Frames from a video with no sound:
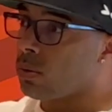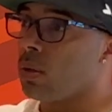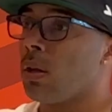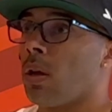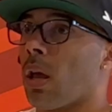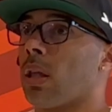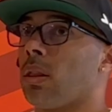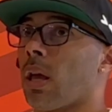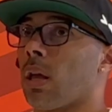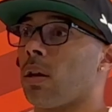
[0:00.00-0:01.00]
mm-hmm. and
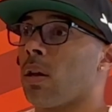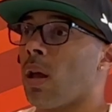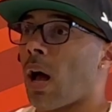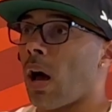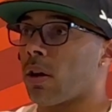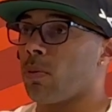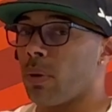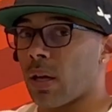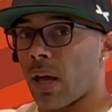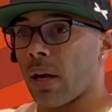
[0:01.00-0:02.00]
then how can
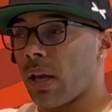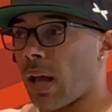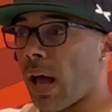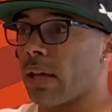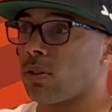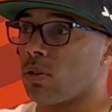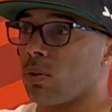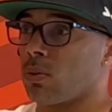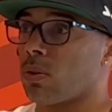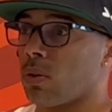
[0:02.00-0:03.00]
we kind of guide
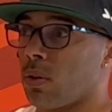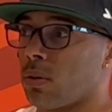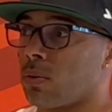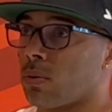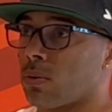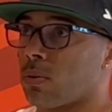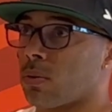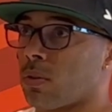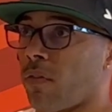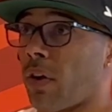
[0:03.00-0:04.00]
you to the
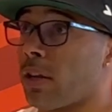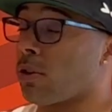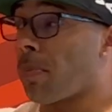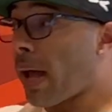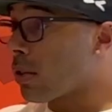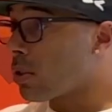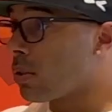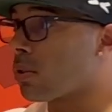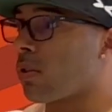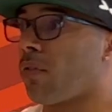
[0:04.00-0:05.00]
to find your
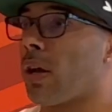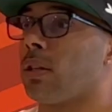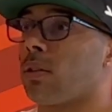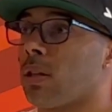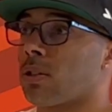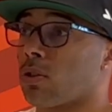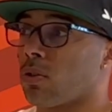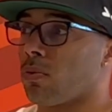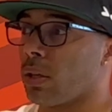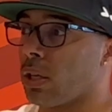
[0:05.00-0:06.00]
passions, to find the things that
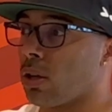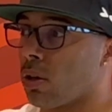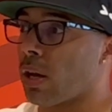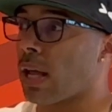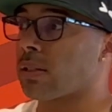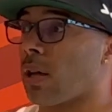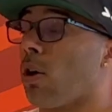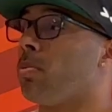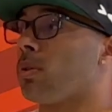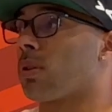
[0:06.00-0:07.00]
you're really good at to
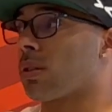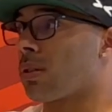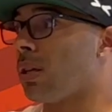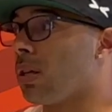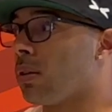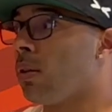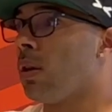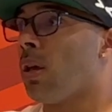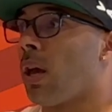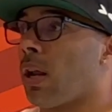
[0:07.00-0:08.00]
help you succeed.
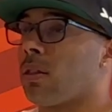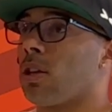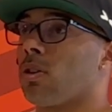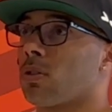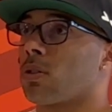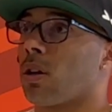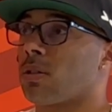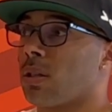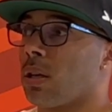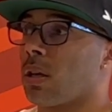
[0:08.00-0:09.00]
And I think you'll start
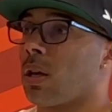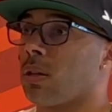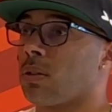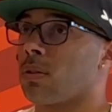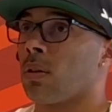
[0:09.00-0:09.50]
seeing kids